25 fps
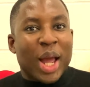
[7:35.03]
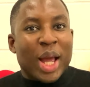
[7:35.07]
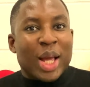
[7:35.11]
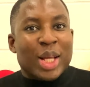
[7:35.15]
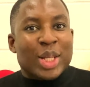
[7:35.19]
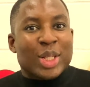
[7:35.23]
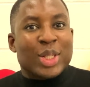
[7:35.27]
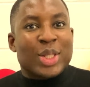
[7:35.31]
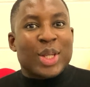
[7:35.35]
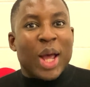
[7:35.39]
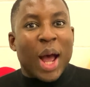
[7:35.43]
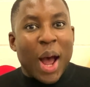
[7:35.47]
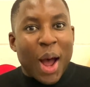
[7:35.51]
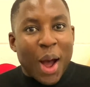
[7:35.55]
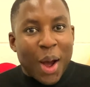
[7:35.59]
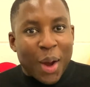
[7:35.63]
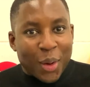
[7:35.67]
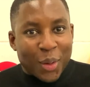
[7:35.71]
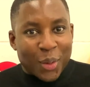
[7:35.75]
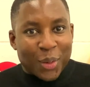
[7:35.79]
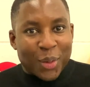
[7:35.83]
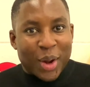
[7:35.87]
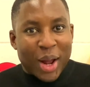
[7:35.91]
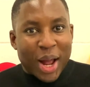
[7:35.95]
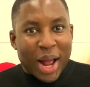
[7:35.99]

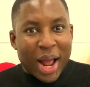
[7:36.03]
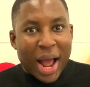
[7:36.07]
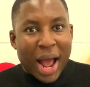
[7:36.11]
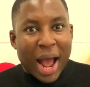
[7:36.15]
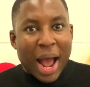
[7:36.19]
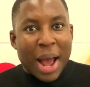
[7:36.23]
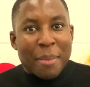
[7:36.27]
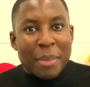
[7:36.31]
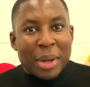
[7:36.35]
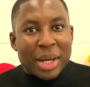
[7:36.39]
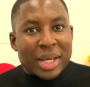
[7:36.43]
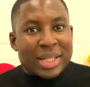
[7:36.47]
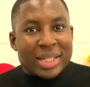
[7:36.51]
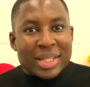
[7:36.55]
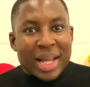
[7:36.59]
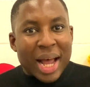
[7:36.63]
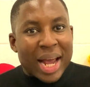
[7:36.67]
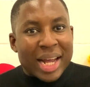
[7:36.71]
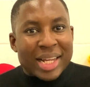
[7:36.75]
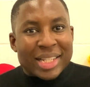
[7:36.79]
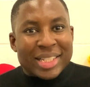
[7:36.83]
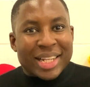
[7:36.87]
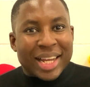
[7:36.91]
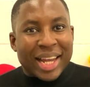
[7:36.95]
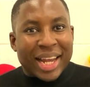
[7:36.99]
So, I'm
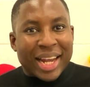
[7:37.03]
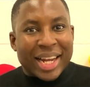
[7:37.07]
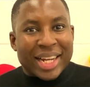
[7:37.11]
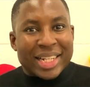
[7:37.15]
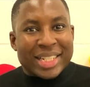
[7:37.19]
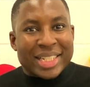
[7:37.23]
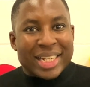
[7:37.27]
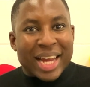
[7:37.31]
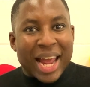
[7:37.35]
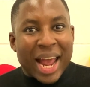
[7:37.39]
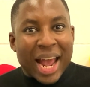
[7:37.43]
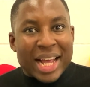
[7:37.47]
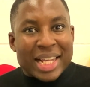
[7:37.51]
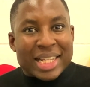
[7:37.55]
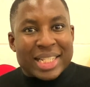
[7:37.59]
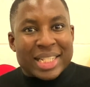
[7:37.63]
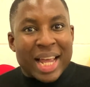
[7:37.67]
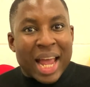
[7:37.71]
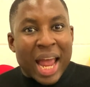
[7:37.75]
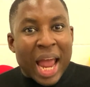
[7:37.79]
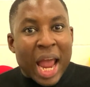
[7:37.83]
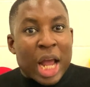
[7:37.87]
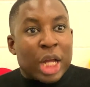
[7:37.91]
excited, yes?